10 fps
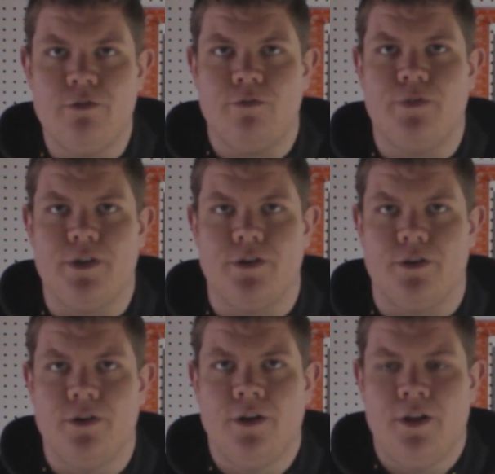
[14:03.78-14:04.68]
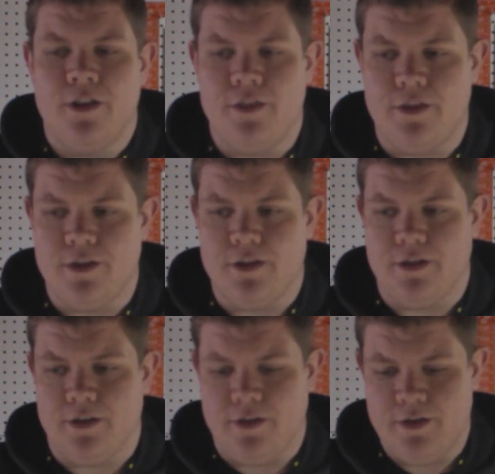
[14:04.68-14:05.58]
reveal,
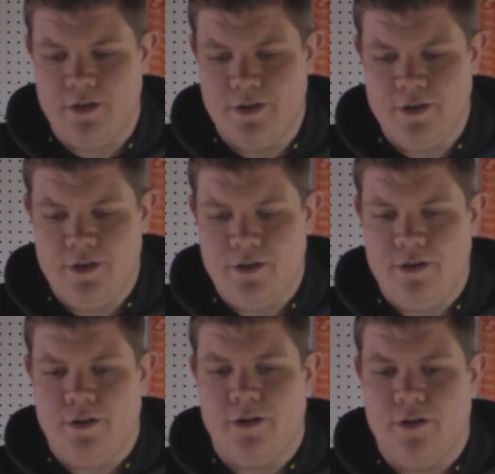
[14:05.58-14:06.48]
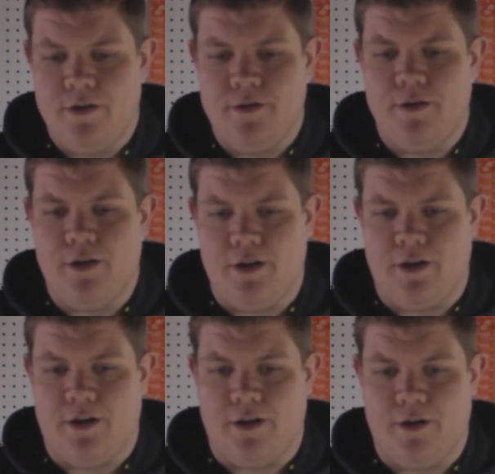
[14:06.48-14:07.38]
the
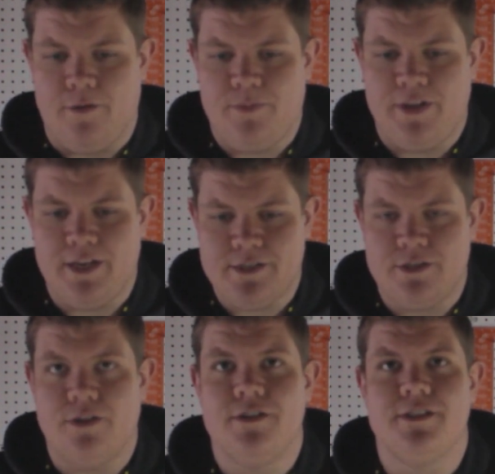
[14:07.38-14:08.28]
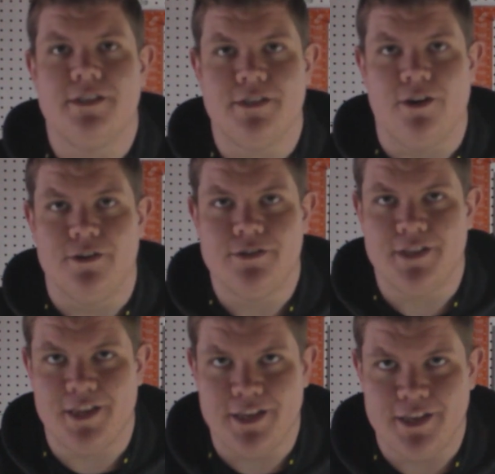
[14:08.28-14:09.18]
pièce de résistance.
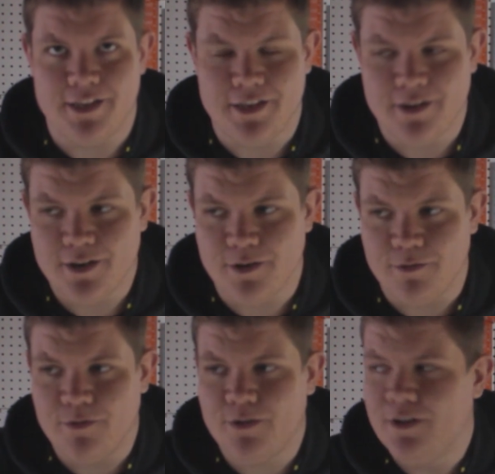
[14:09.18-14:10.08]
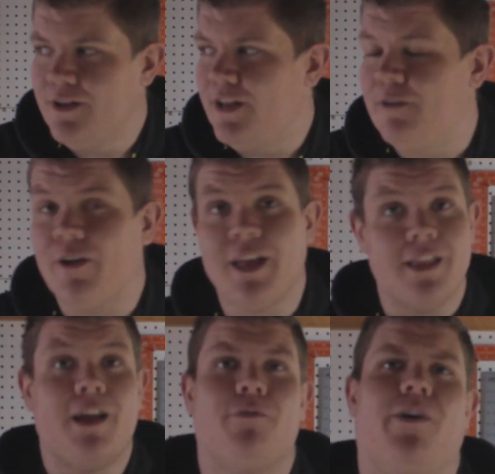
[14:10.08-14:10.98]
If I get
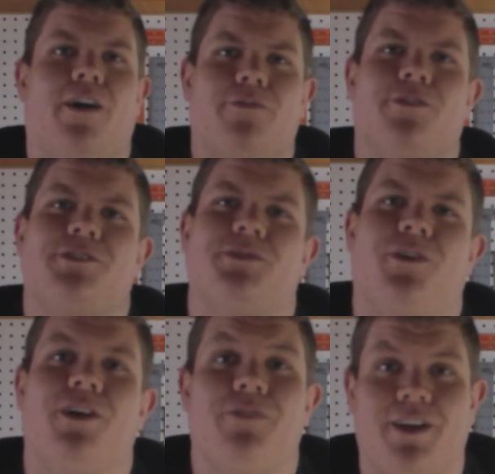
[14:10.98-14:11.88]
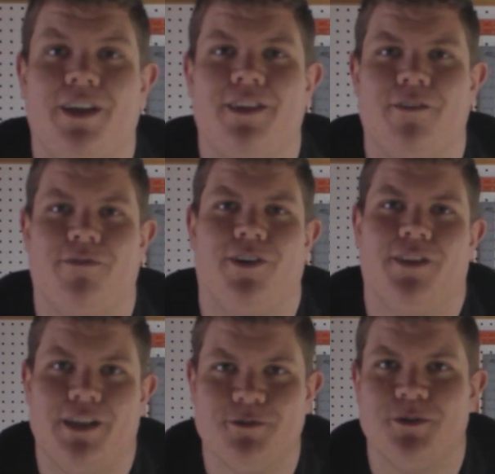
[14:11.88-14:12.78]
that far, first of all, if I get that far,
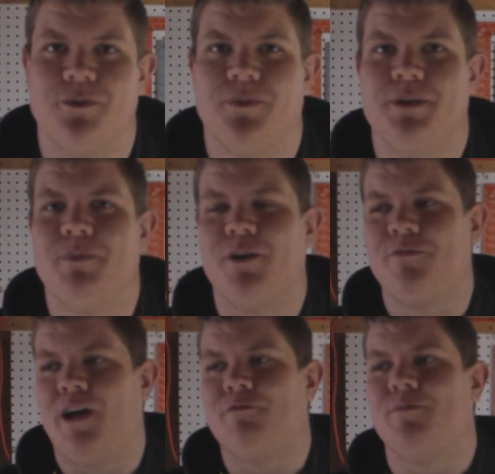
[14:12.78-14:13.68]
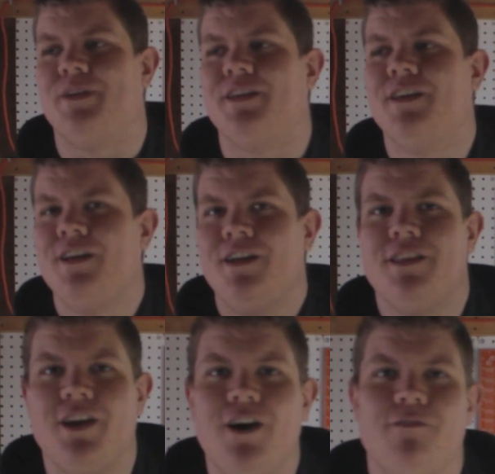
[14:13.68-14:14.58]
that's what it will be. Part 5 will be
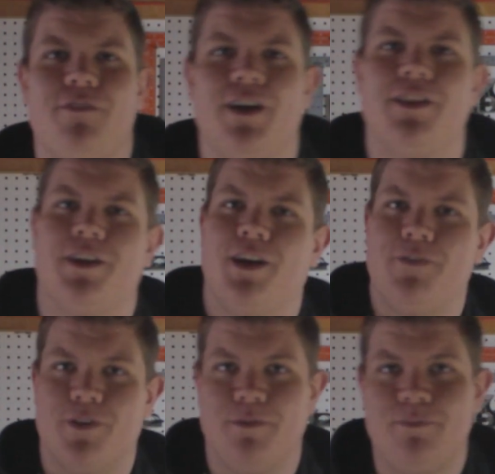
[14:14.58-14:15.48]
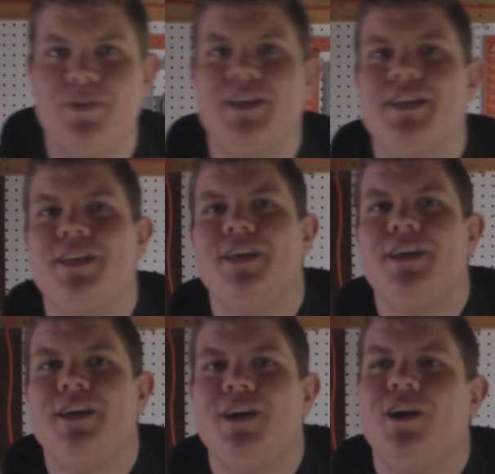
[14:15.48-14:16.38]
the unveiling of a completed
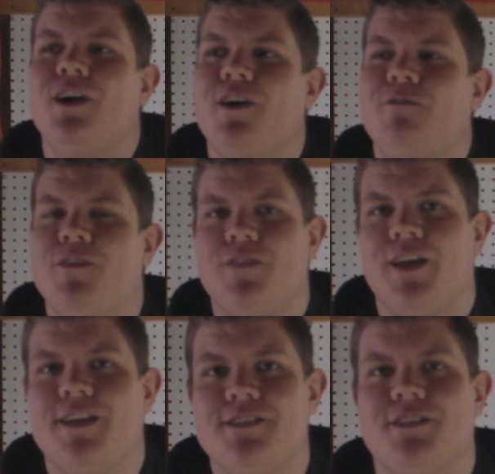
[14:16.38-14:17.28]
58